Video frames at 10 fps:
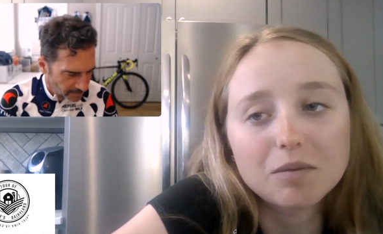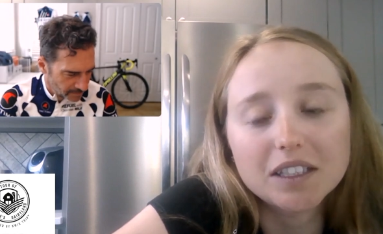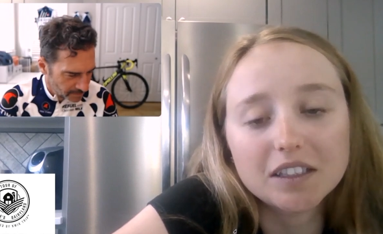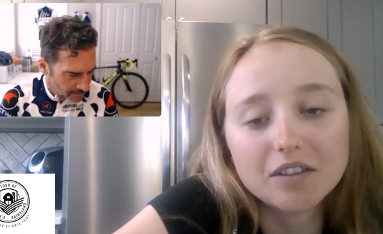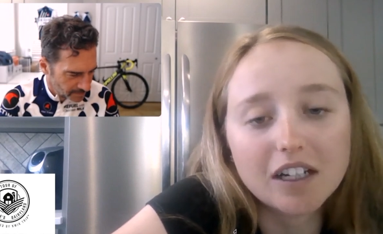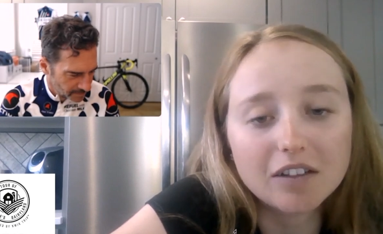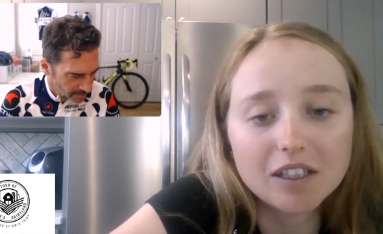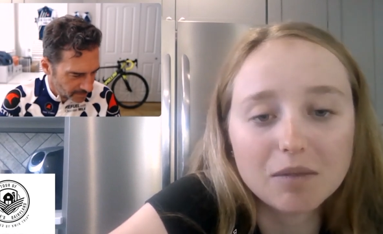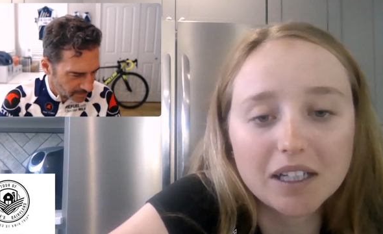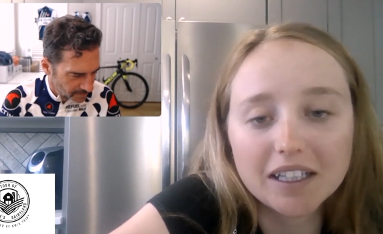Speaker 1: be
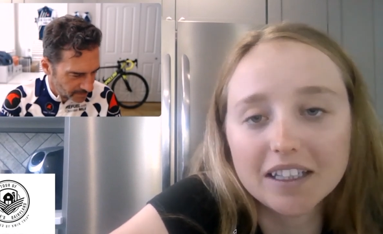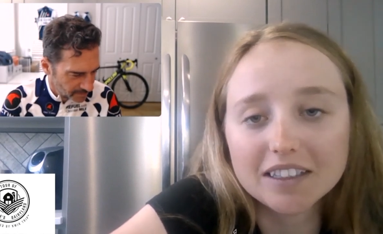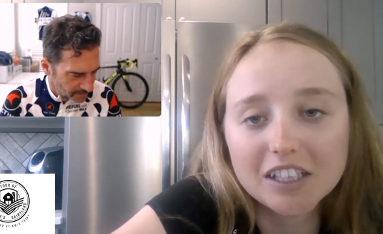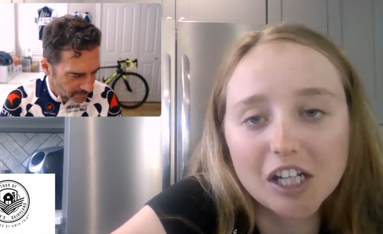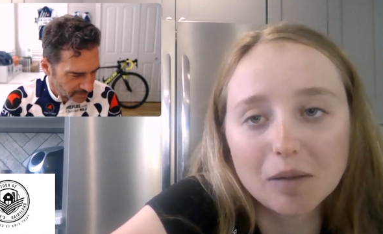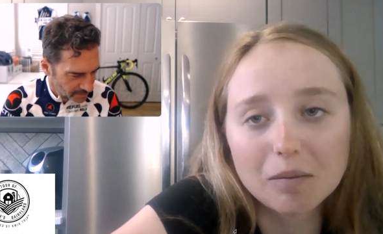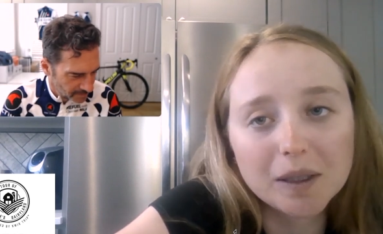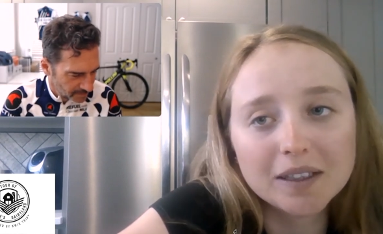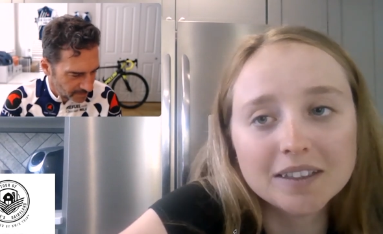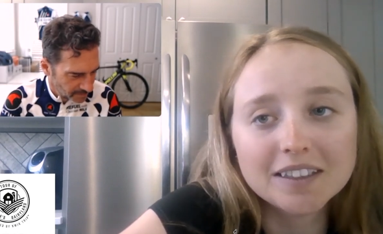surrounded by these
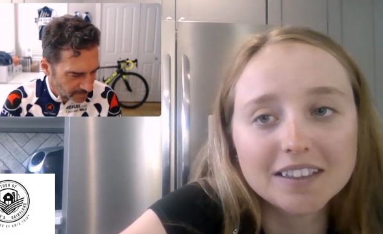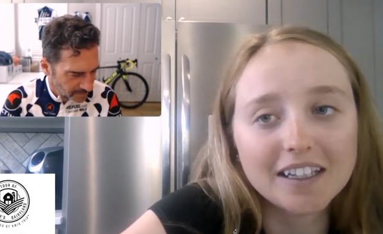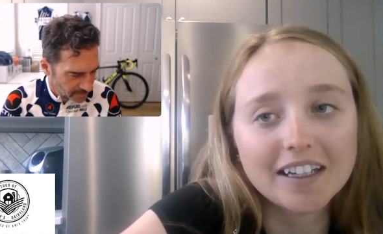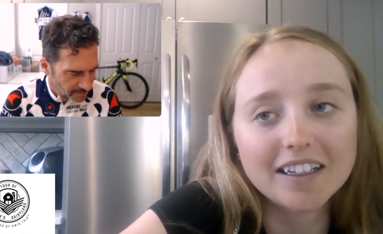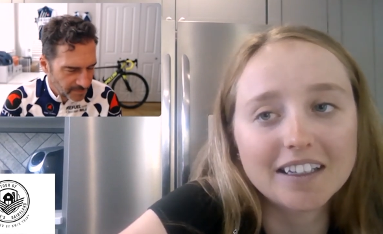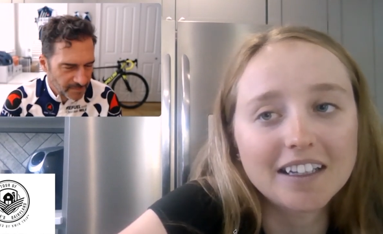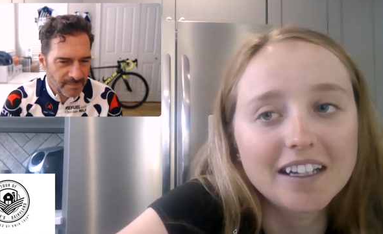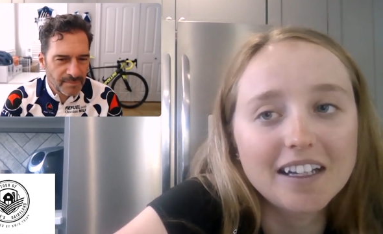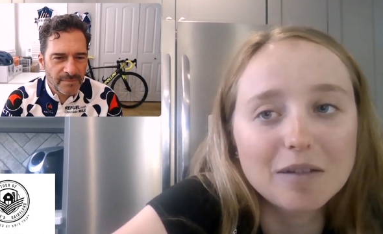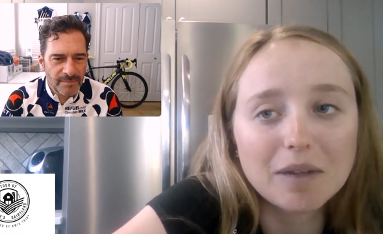champions. And
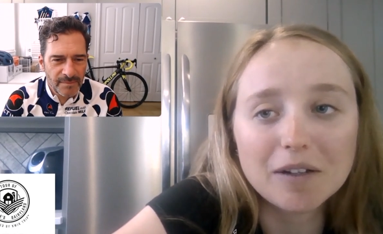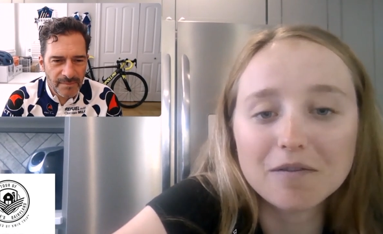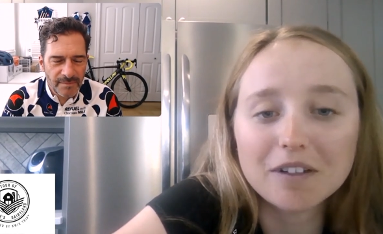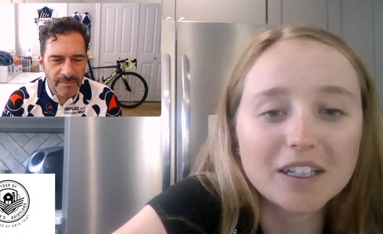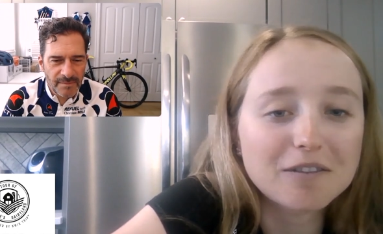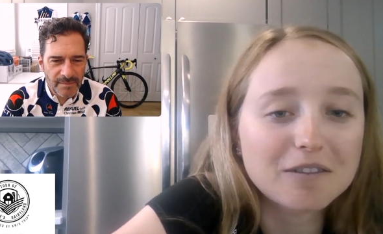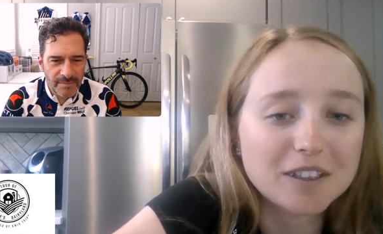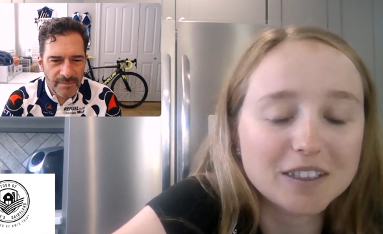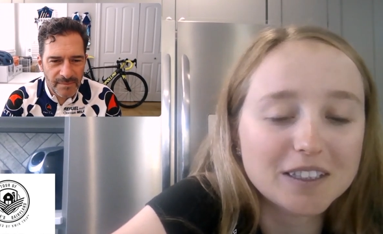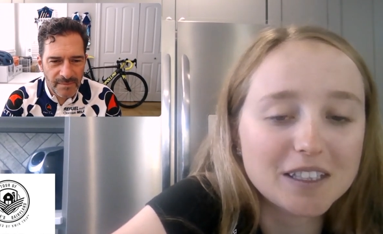my very
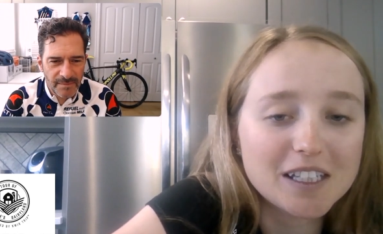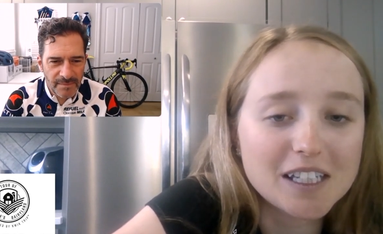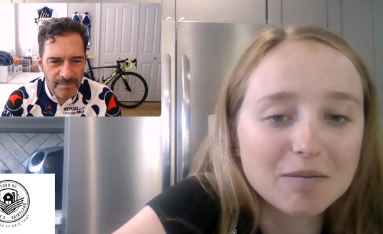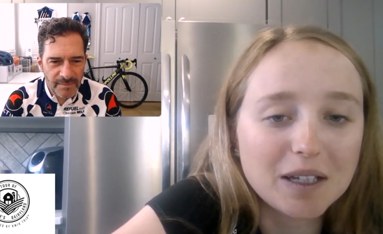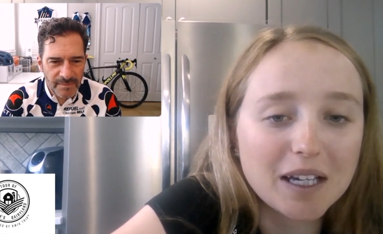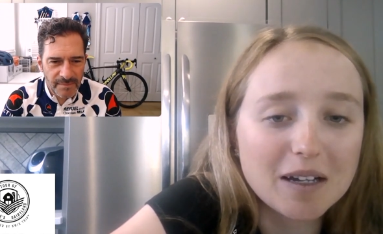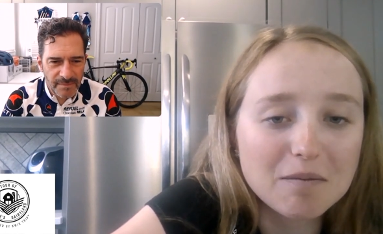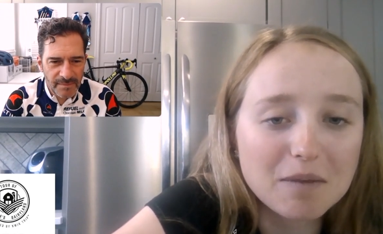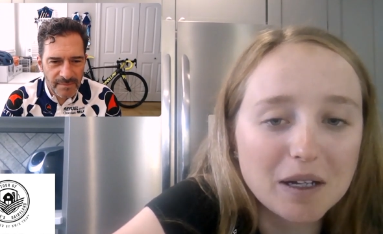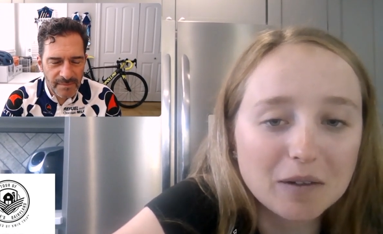first team
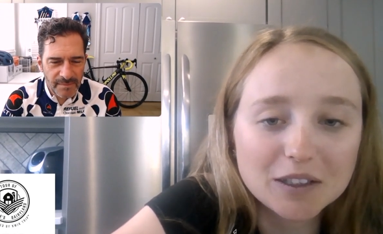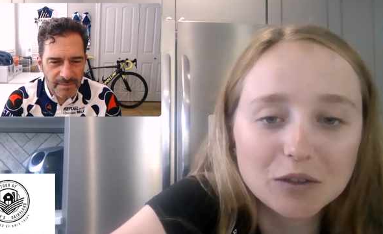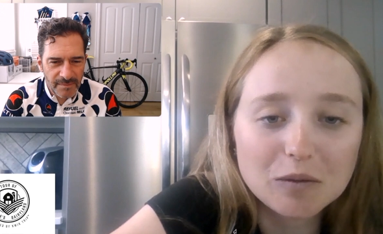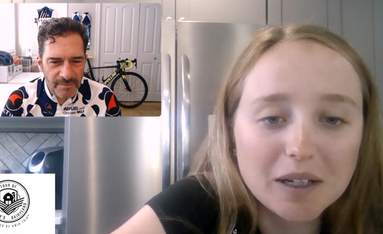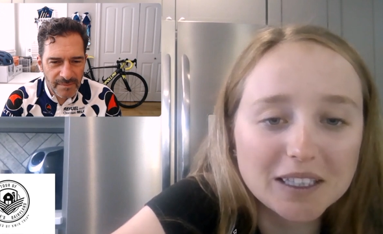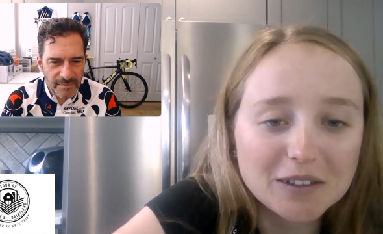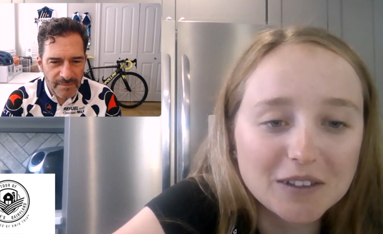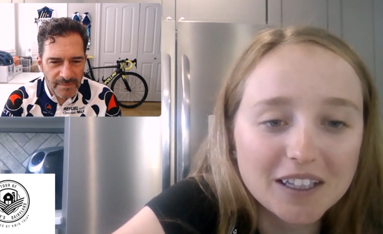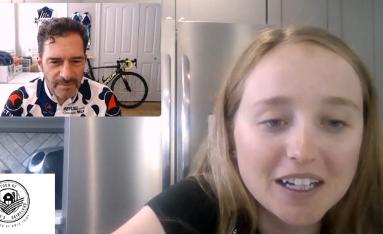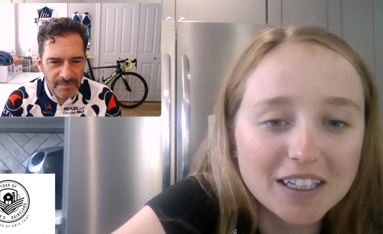camp, I was roommates
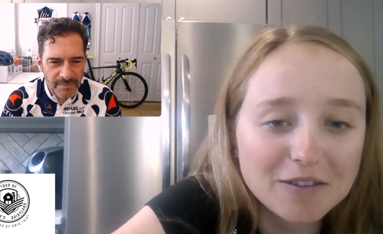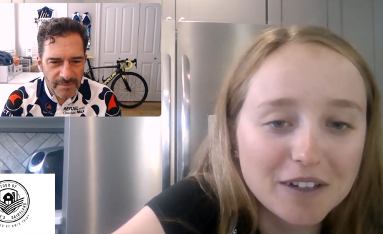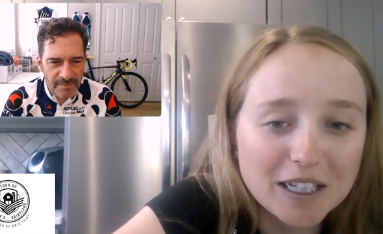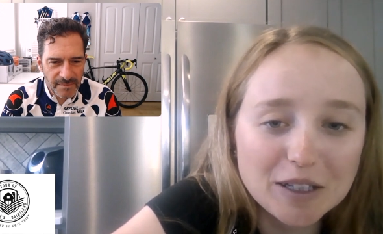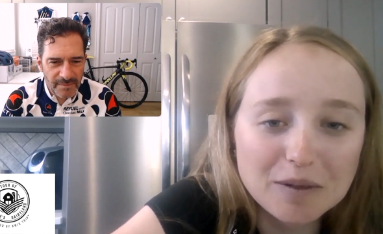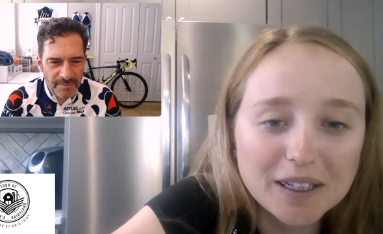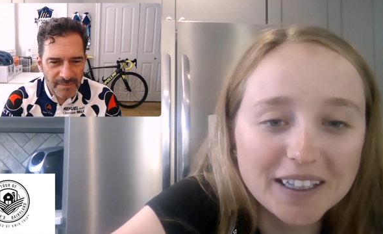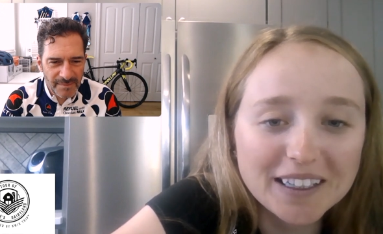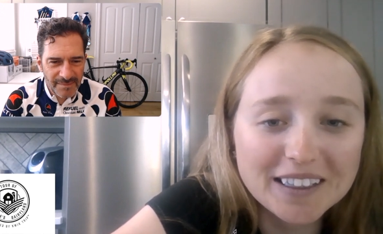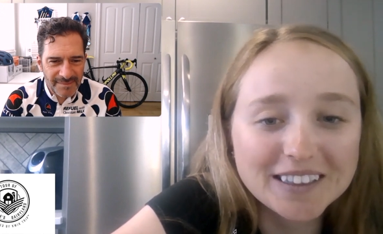with Anna
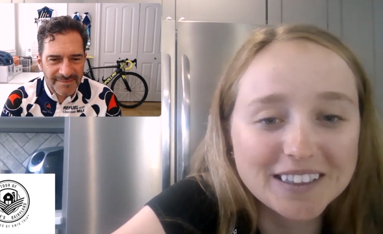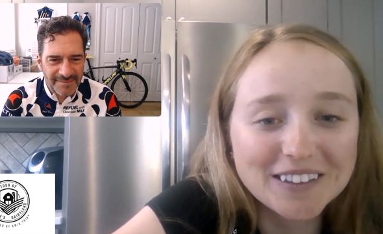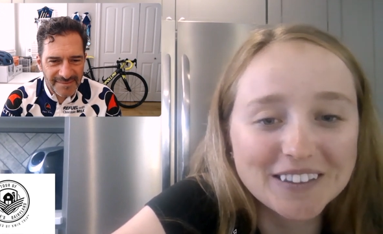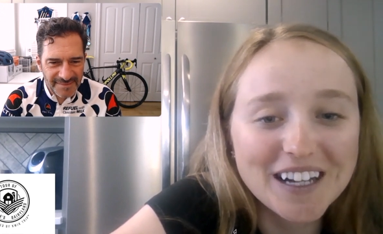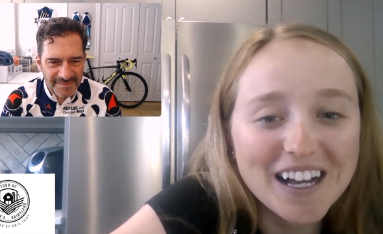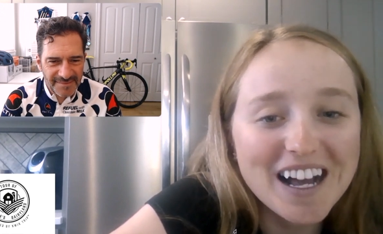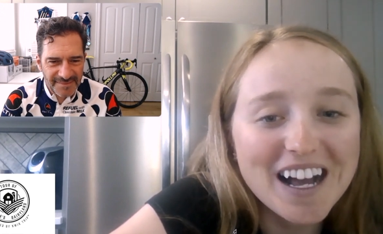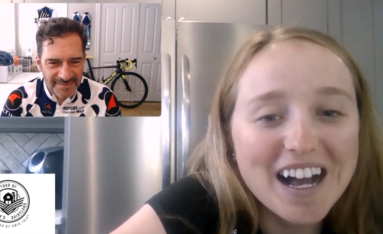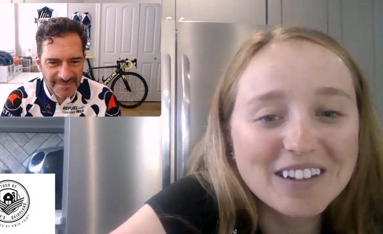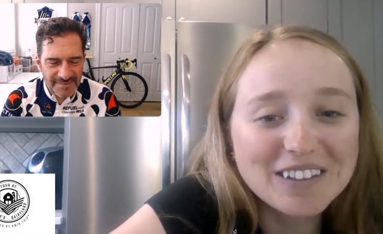Vanderbregen. So
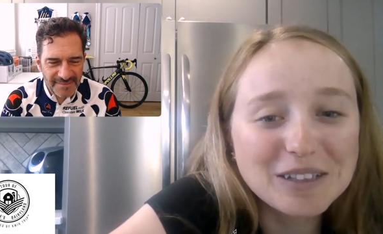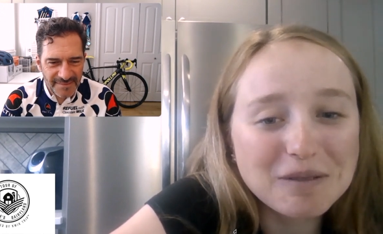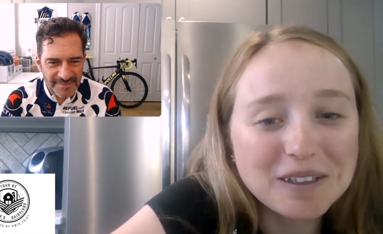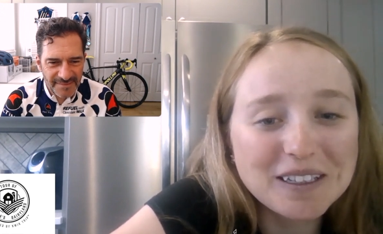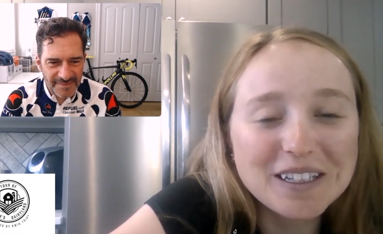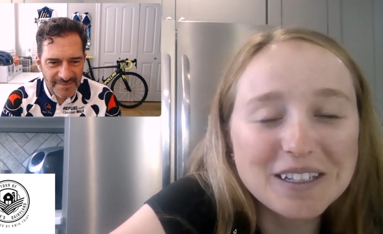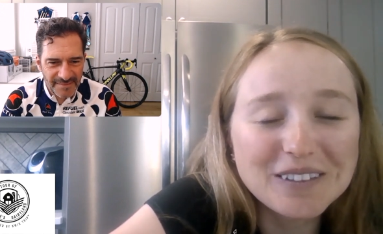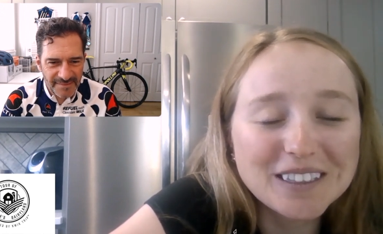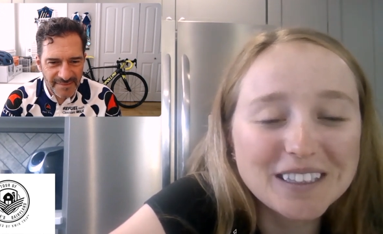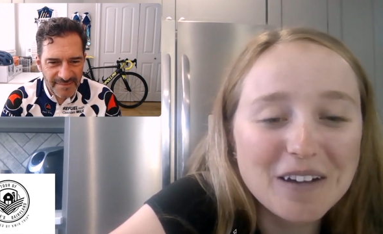I was pretty
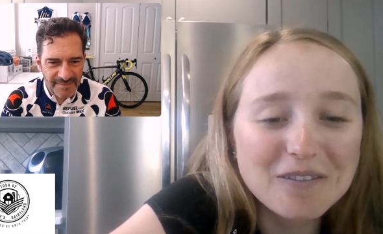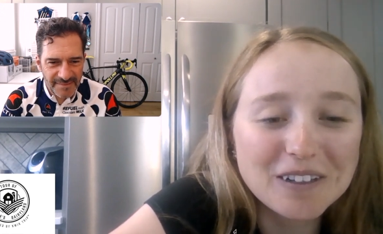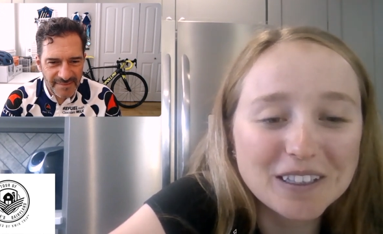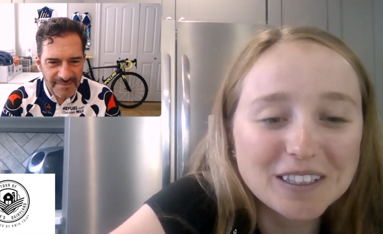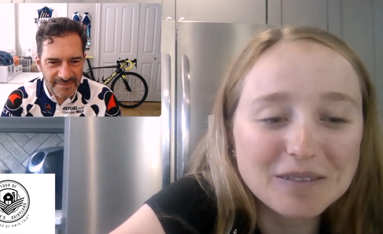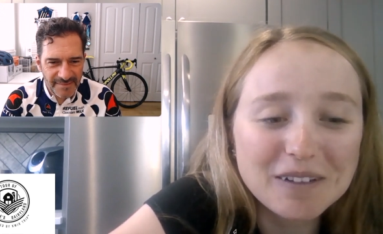nervous at first,